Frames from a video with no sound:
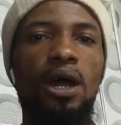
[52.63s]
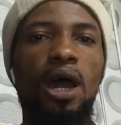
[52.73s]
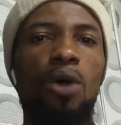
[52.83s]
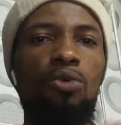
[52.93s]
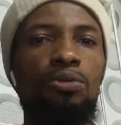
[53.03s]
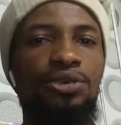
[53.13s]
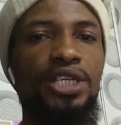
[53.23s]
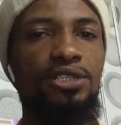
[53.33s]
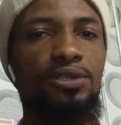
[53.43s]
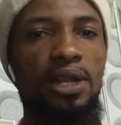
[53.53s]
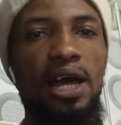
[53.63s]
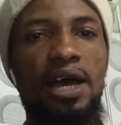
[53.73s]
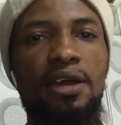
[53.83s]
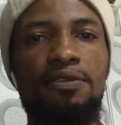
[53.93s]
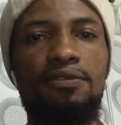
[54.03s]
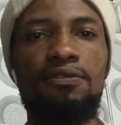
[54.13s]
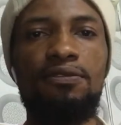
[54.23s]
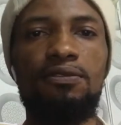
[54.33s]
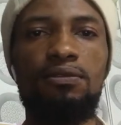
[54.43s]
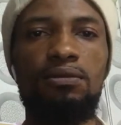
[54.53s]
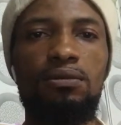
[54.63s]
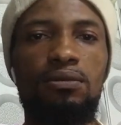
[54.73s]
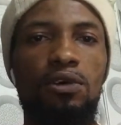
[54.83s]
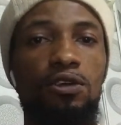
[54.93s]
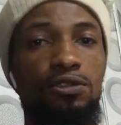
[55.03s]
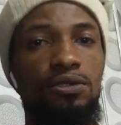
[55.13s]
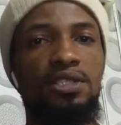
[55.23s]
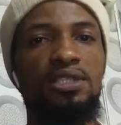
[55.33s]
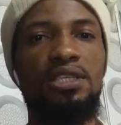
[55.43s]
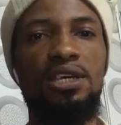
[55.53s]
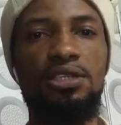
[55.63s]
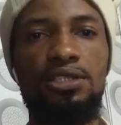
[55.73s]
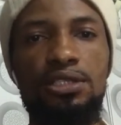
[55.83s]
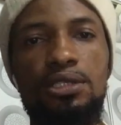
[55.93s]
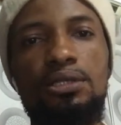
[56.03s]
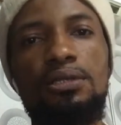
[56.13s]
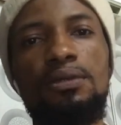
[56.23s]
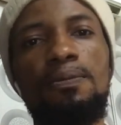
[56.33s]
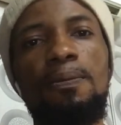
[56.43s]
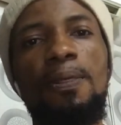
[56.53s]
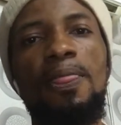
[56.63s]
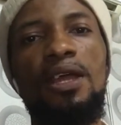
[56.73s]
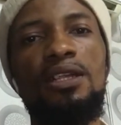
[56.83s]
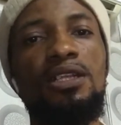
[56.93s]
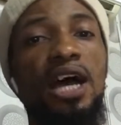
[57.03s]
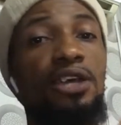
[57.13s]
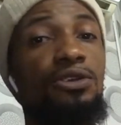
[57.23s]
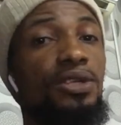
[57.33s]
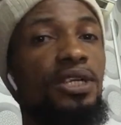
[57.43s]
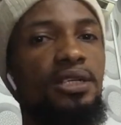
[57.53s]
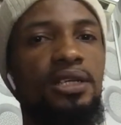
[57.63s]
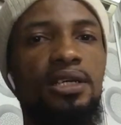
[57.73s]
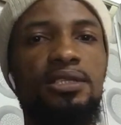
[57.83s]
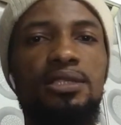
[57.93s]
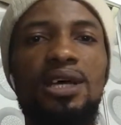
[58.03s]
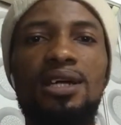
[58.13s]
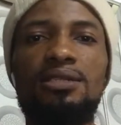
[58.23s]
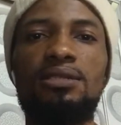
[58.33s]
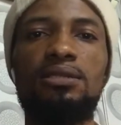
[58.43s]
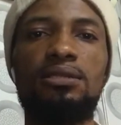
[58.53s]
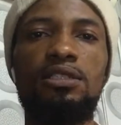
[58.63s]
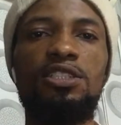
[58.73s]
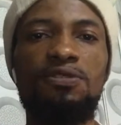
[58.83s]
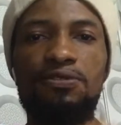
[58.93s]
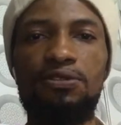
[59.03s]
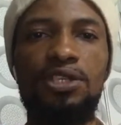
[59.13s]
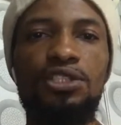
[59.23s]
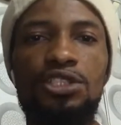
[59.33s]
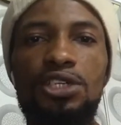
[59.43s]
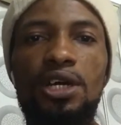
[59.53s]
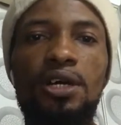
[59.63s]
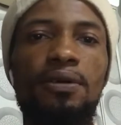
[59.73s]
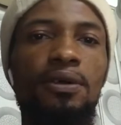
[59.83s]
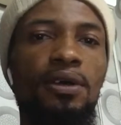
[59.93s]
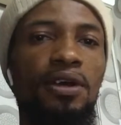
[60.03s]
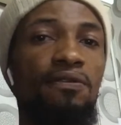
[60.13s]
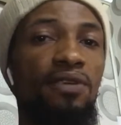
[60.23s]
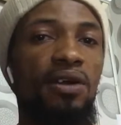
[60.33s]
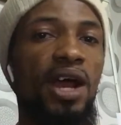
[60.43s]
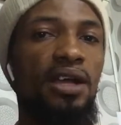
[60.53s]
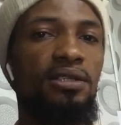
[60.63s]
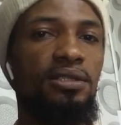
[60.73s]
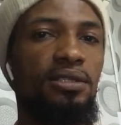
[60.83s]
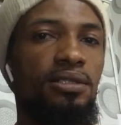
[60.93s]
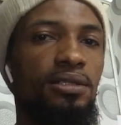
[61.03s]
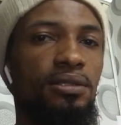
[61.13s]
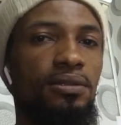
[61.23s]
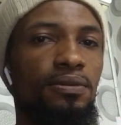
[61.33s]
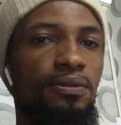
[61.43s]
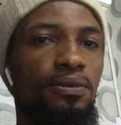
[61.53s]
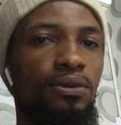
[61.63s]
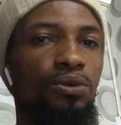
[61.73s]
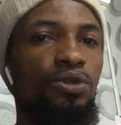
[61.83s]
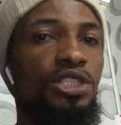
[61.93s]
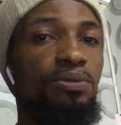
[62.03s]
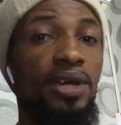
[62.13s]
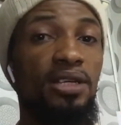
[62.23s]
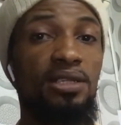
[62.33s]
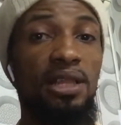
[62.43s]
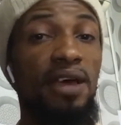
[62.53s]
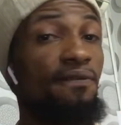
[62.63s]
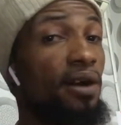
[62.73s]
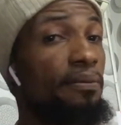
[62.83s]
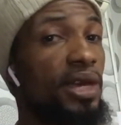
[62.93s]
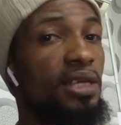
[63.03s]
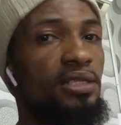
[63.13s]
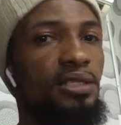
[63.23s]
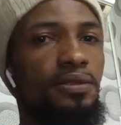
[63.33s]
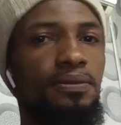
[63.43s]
and we bring to life or to the stage that uniqueness, that differential varieties, which makes life amazing.